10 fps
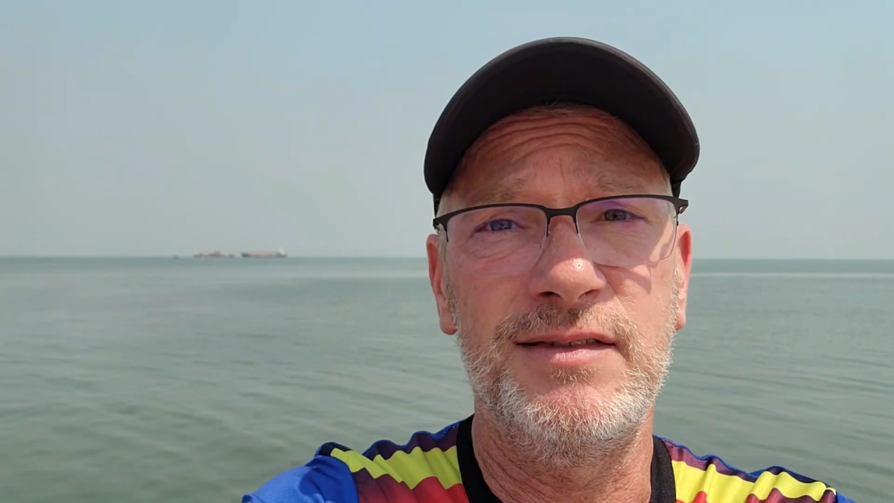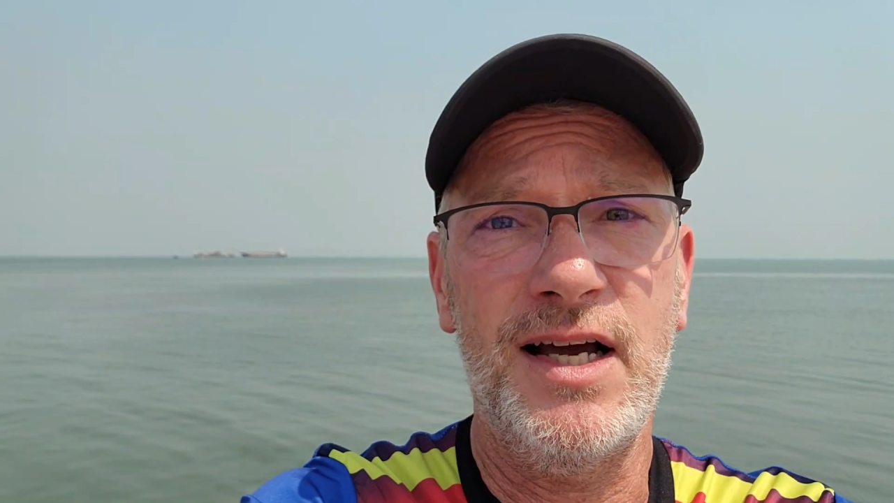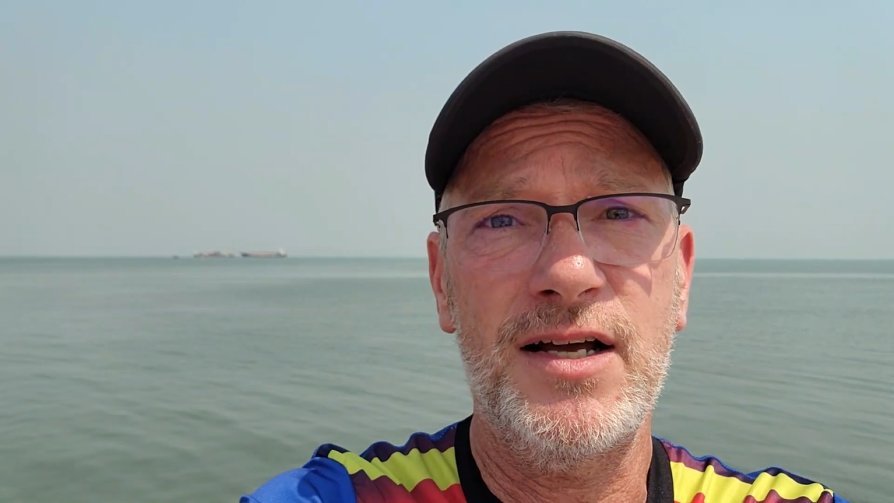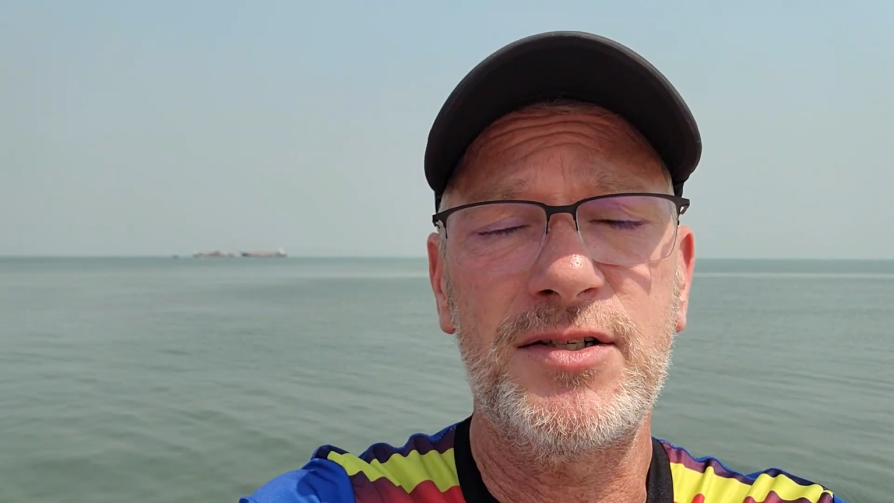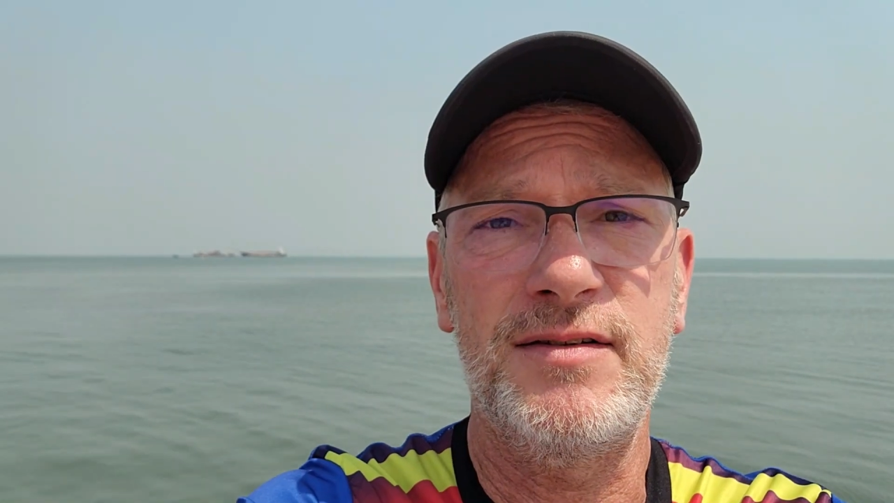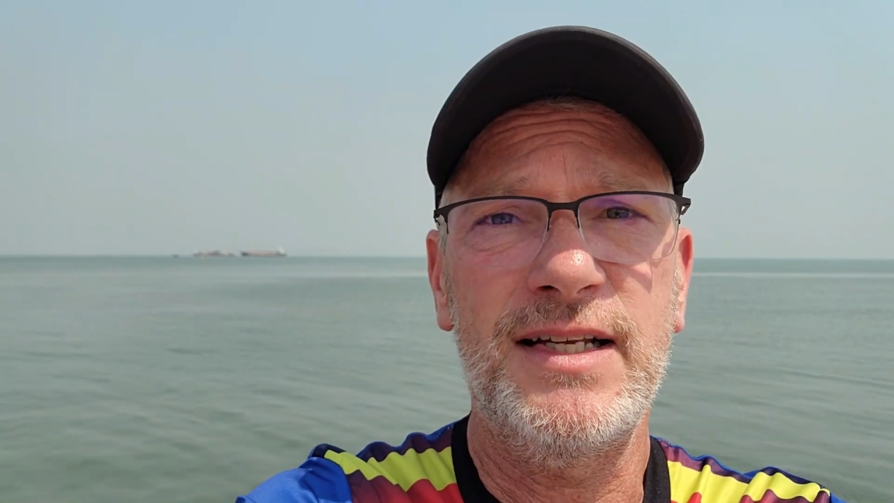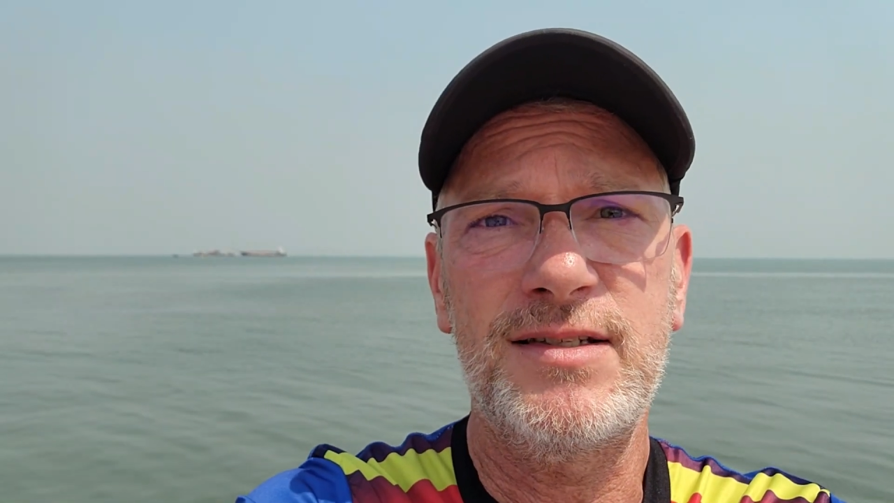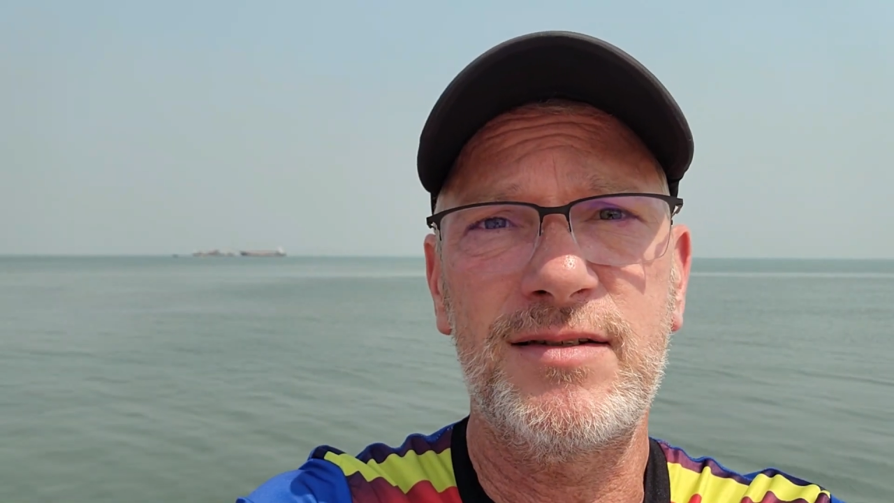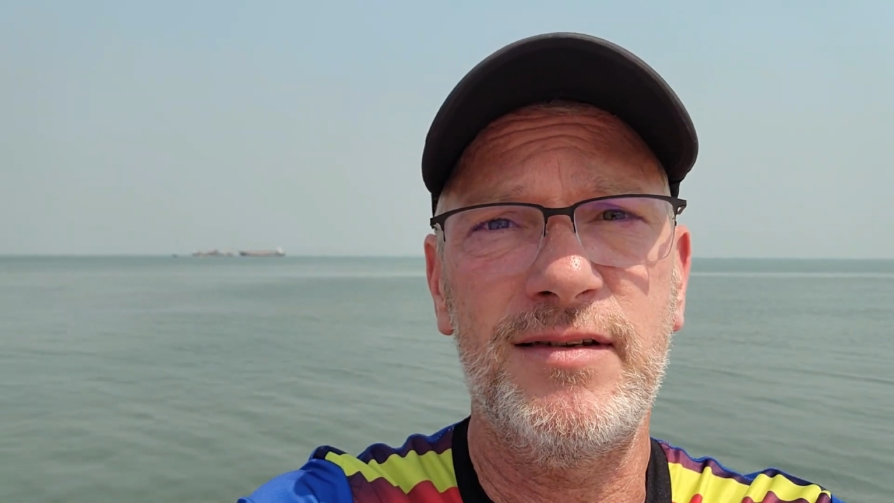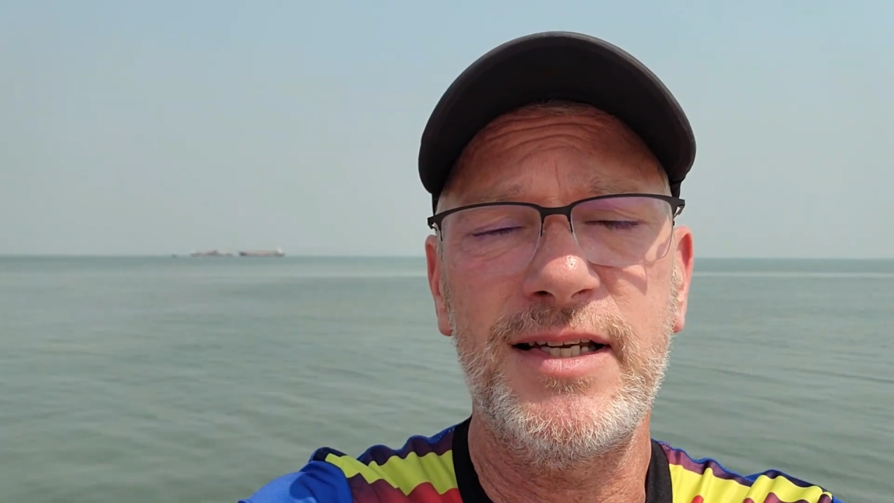gosh,
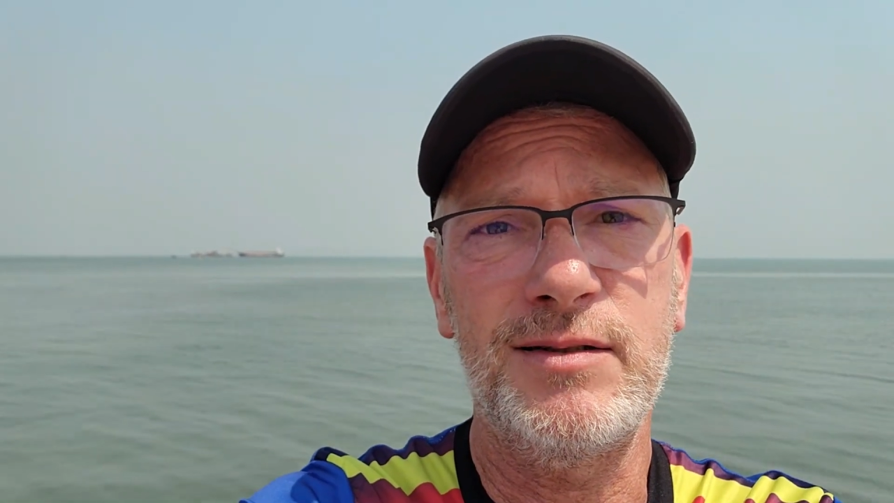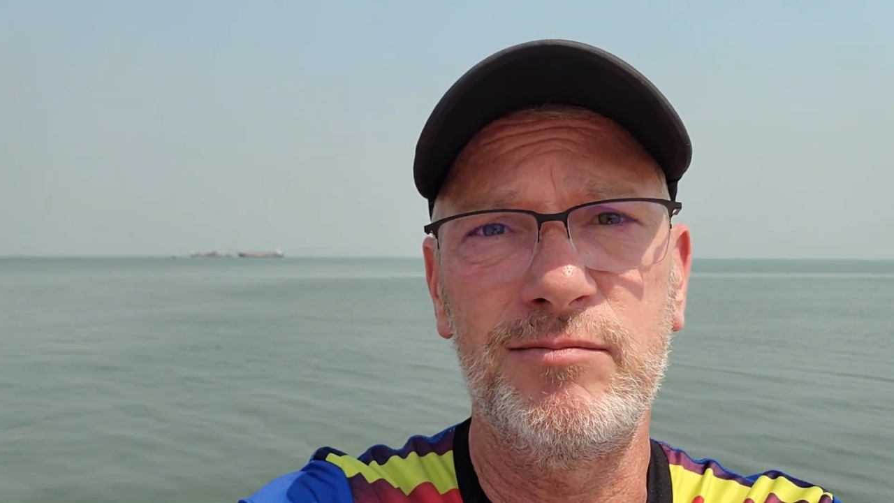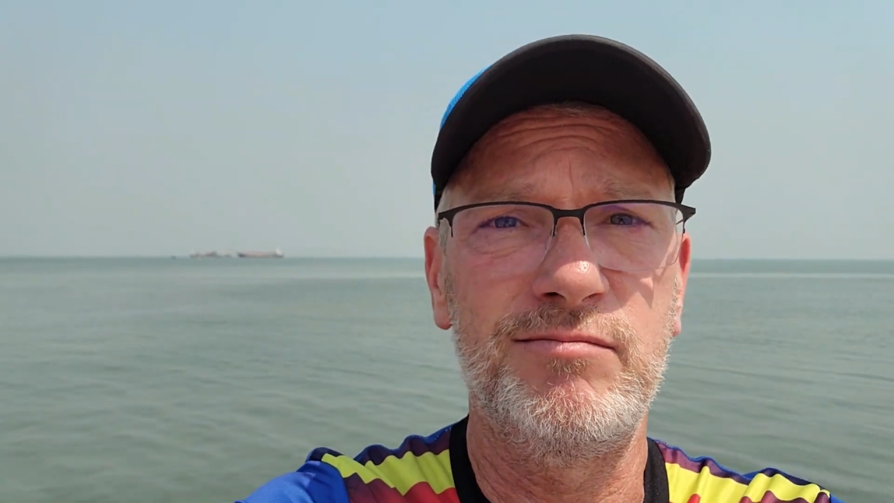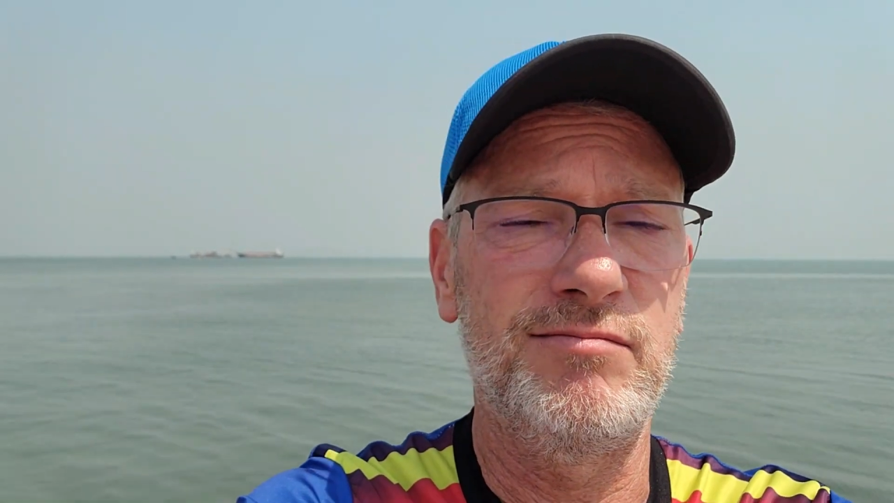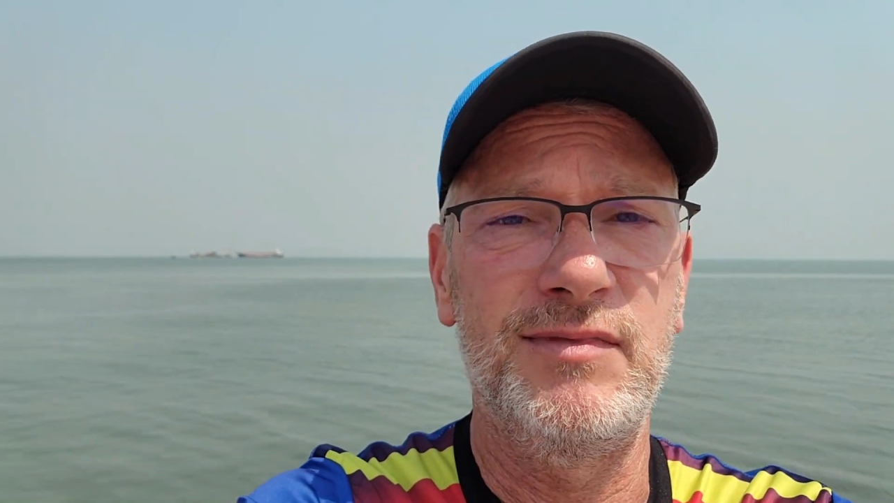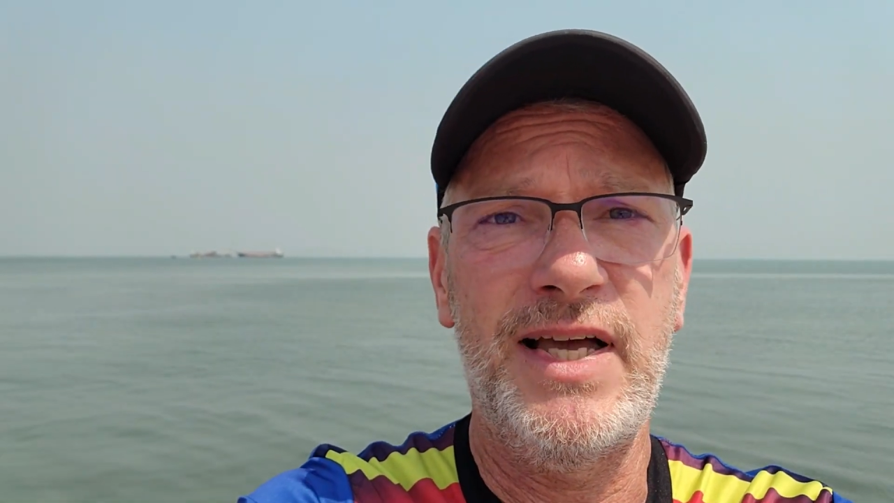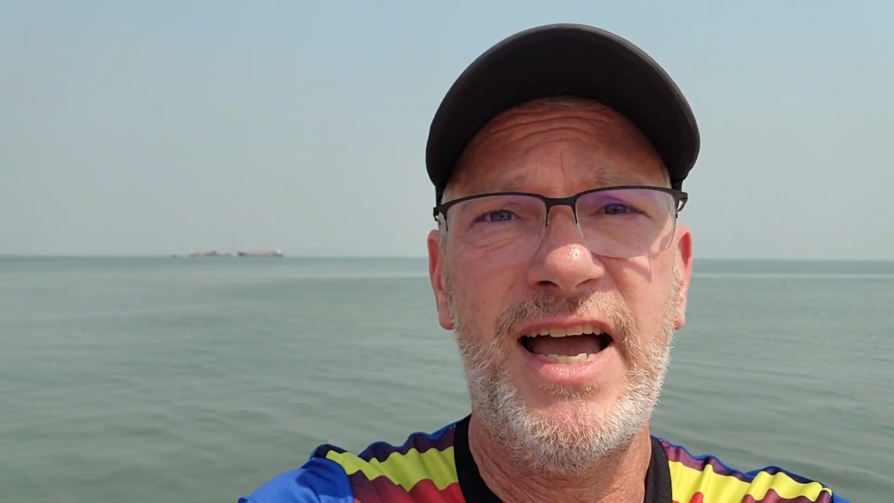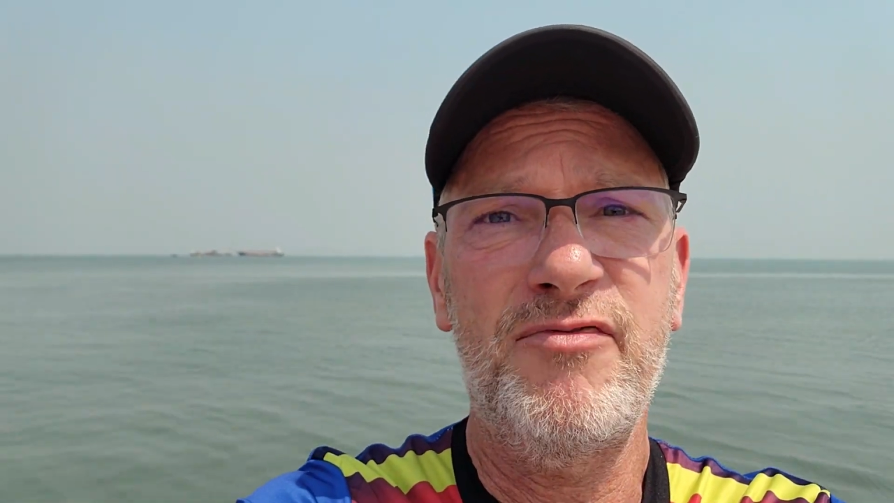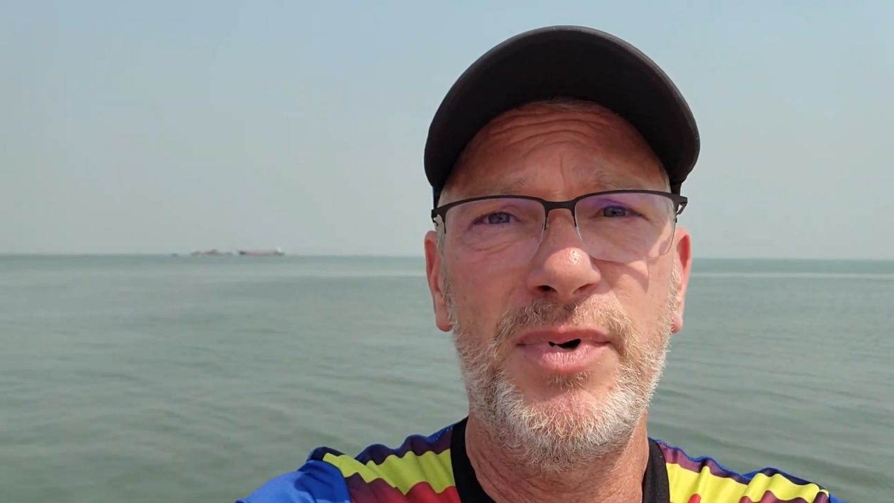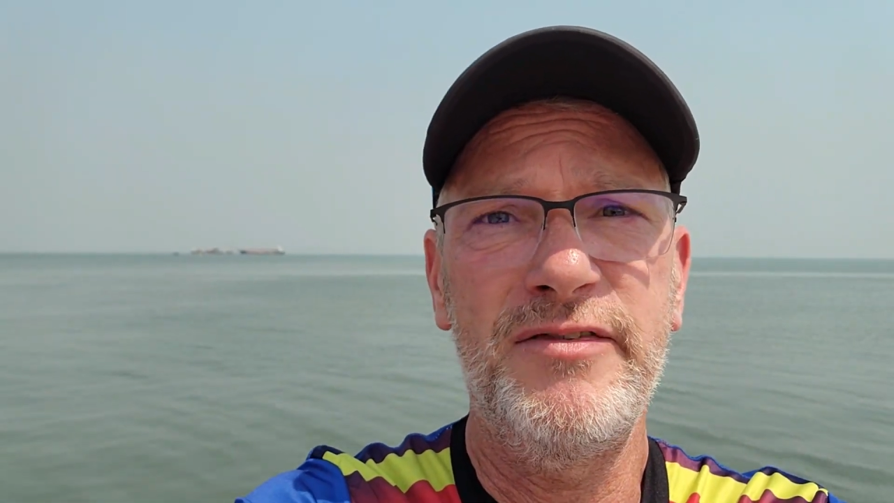that's like half